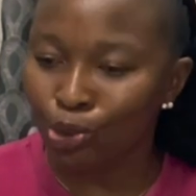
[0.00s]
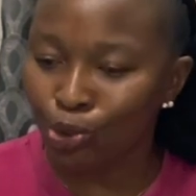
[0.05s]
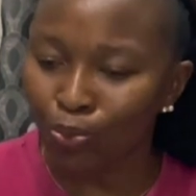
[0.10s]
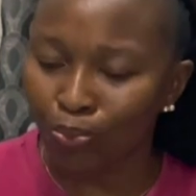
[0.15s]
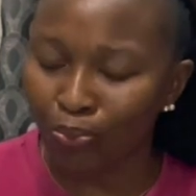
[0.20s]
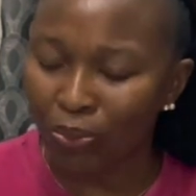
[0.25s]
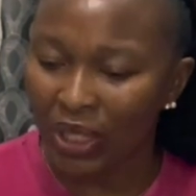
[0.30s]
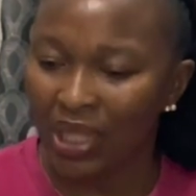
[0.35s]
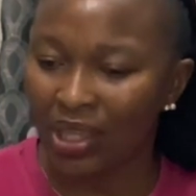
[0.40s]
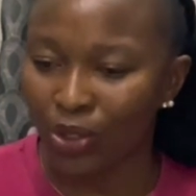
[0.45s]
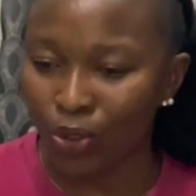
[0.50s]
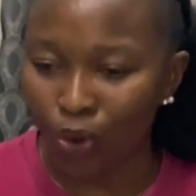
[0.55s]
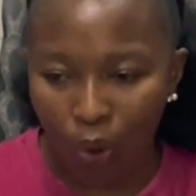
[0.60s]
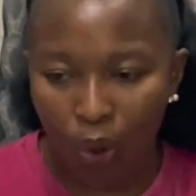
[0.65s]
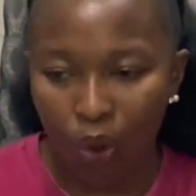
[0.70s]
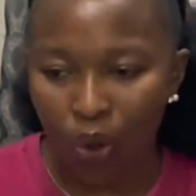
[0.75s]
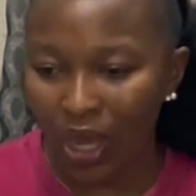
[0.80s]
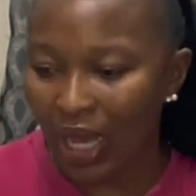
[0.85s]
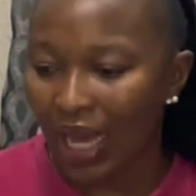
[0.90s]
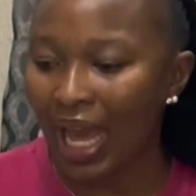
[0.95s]
to be
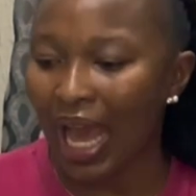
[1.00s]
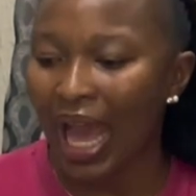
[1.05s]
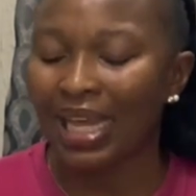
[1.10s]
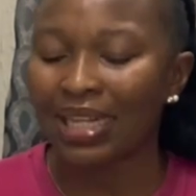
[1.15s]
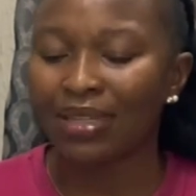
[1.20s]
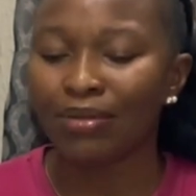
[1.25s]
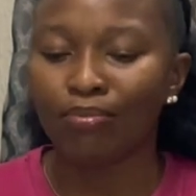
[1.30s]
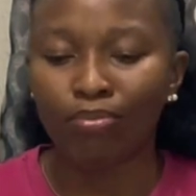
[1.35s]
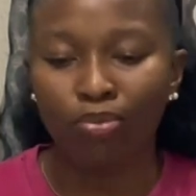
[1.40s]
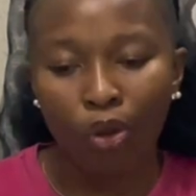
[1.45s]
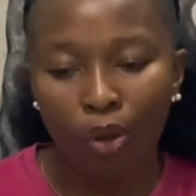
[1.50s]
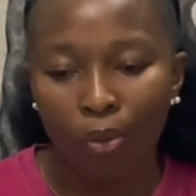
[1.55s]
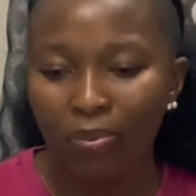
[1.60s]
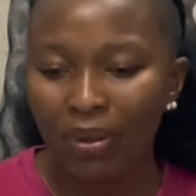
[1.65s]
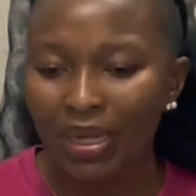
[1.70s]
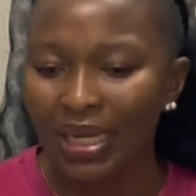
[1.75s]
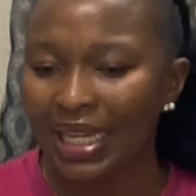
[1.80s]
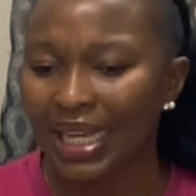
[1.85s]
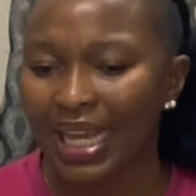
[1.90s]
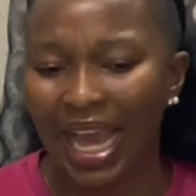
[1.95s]
young and
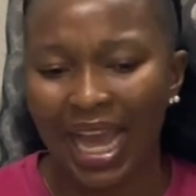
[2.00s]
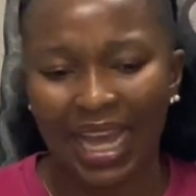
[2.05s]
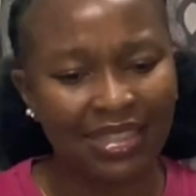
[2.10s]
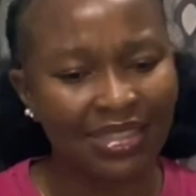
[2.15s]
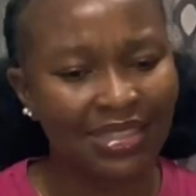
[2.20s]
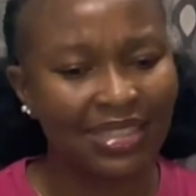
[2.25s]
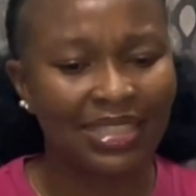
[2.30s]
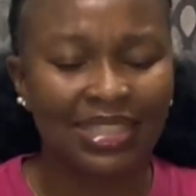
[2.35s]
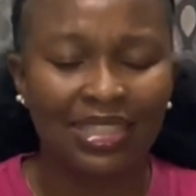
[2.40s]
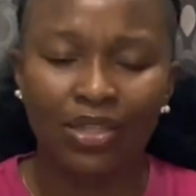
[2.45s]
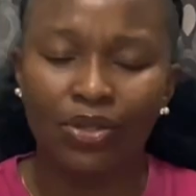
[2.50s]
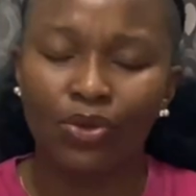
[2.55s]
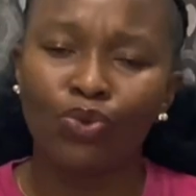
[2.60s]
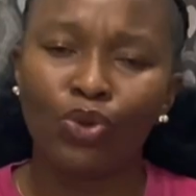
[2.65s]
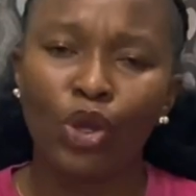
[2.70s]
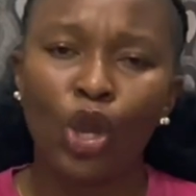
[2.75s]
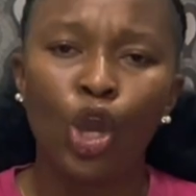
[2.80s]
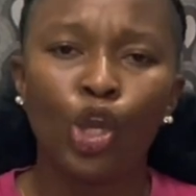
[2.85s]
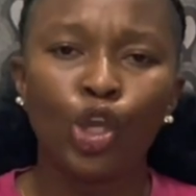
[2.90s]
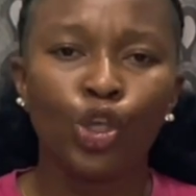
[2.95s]
bubbly and
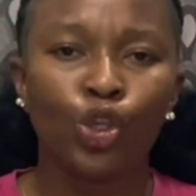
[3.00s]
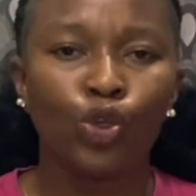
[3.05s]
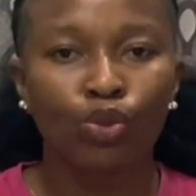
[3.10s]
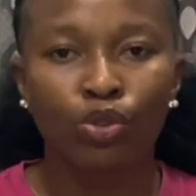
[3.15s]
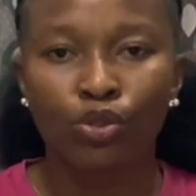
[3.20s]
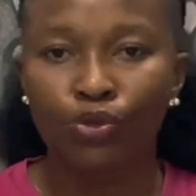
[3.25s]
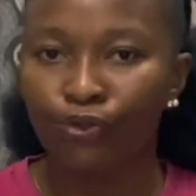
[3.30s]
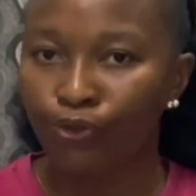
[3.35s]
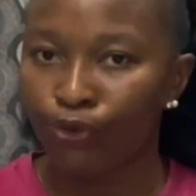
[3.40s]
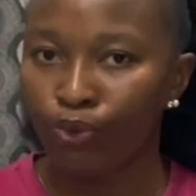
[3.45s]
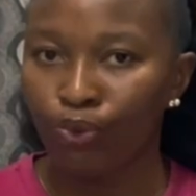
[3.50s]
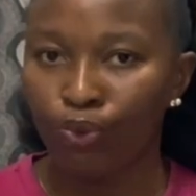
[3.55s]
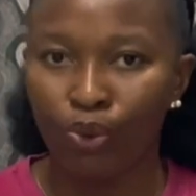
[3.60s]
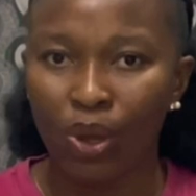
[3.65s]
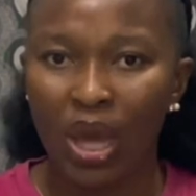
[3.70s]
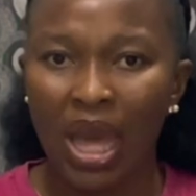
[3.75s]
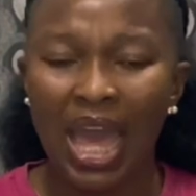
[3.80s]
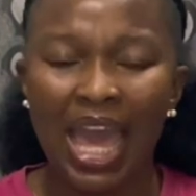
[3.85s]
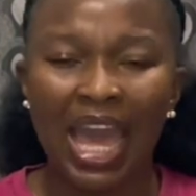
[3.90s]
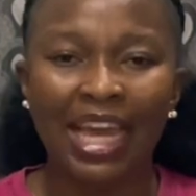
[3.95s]
still
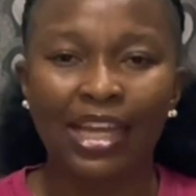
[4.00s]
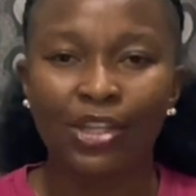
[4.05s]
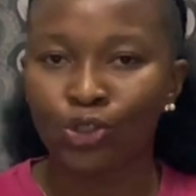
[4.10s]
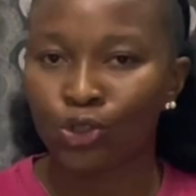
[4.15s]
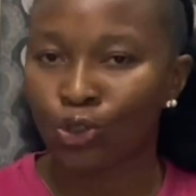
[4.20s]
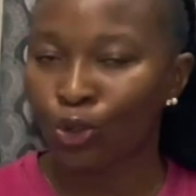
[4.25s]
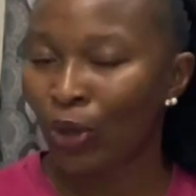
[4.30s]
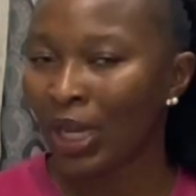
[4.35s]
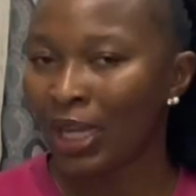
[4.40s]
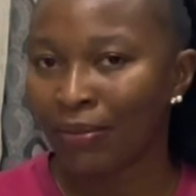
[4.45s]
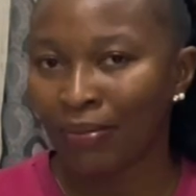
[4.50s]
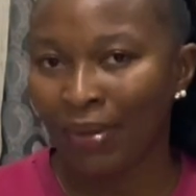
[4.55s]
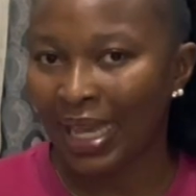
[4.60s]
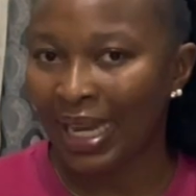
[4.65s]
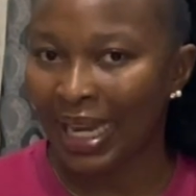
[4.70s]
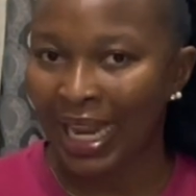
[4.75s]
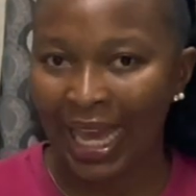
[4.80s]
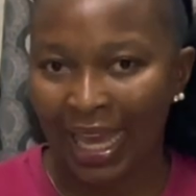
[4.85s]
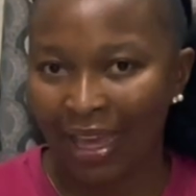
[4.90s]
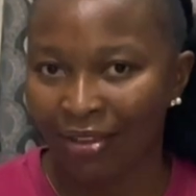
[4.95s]
youthful, enjoying
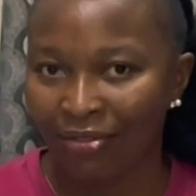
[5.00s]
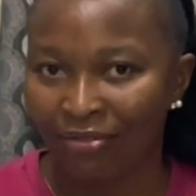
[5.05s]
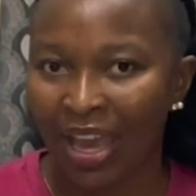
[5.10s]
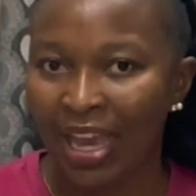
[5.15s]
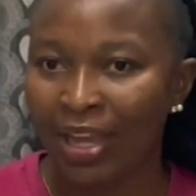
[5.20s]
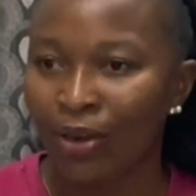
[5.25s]
my life.